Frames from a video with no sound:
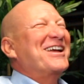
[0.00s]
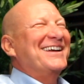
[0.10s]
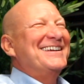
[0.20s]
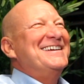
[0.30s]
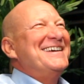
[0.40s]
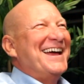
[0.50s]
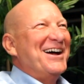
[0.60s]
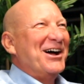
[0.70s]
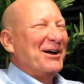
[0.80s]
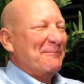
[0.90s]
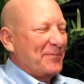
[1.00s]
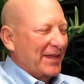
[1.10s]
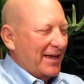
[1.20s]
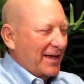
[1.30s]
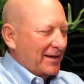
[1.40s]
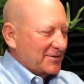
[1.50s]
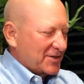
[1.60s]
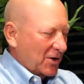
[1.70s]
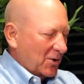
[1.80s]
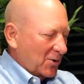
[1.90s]
Oh, okay.
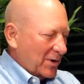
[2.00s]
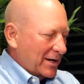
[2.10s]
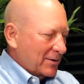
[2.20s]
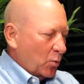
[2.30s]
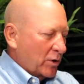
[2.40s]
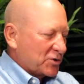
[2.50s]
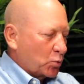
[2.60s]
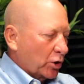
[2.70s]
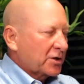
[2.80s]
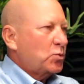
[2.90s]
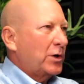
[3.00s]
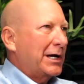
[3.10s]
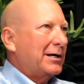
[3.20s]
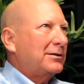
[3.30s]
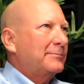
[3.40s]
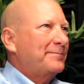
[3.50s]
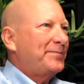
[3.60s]
So what's worked well